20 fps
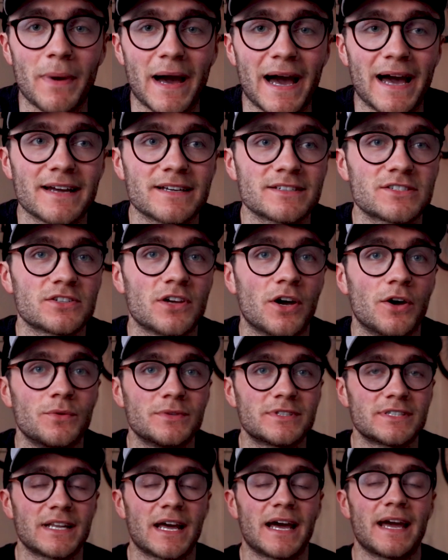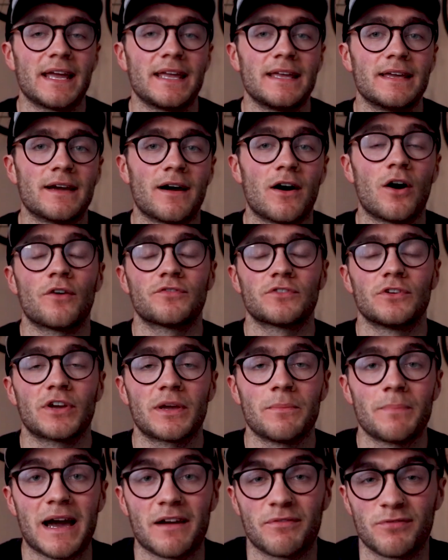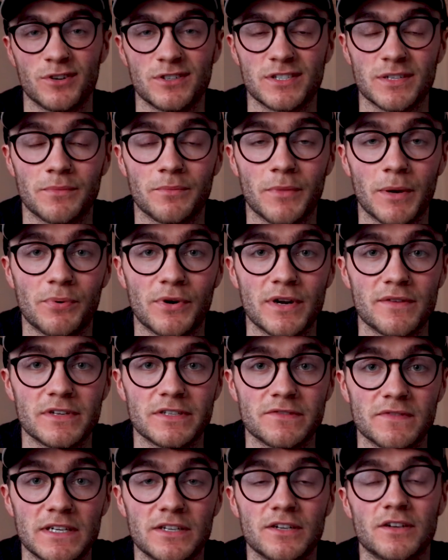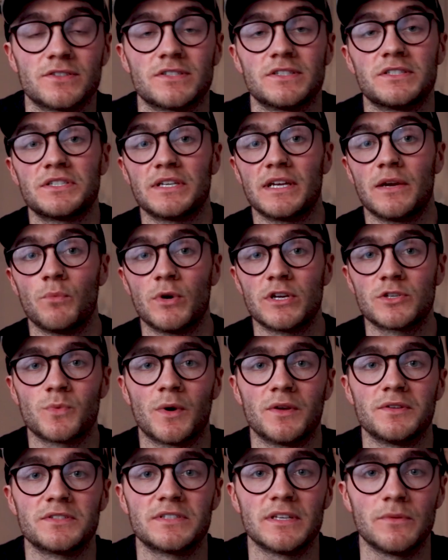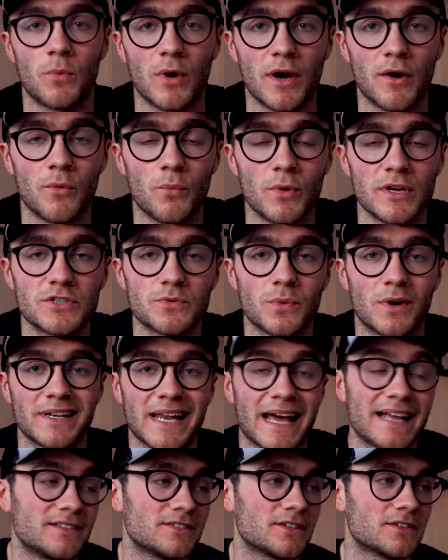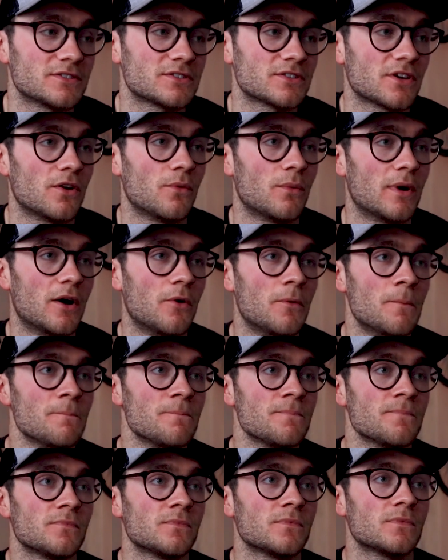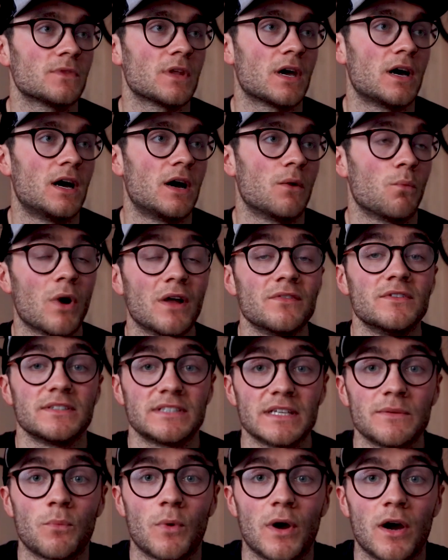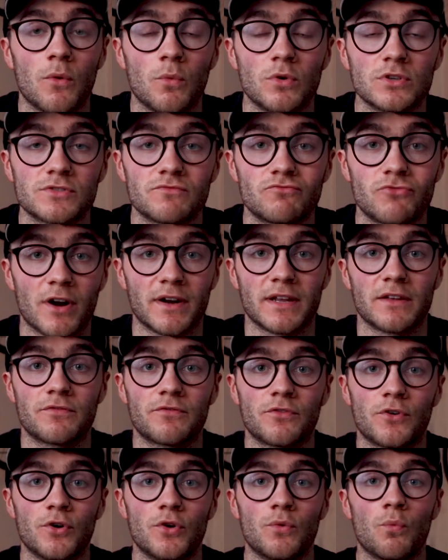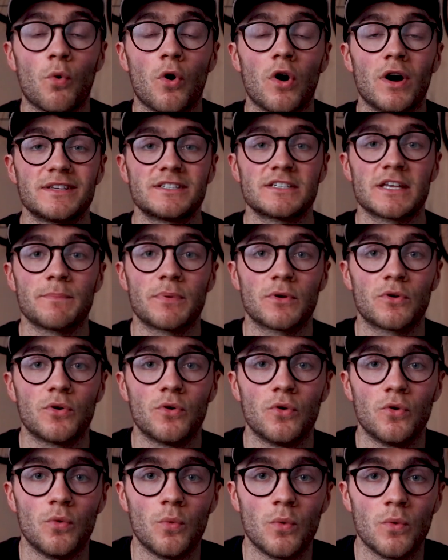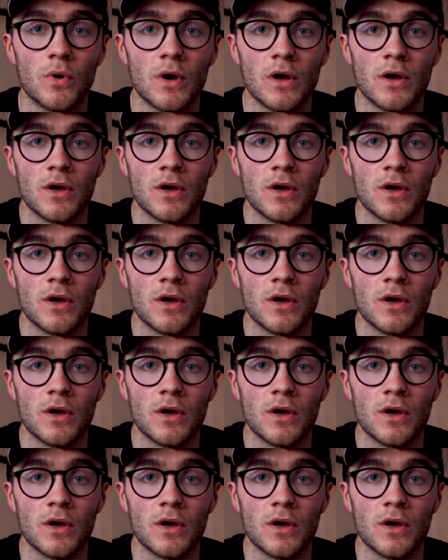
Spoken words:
back. So today, after looking back through some of my previous videos and seeing which ones did well and which one hadn't done so well, one that did well was running through what a typical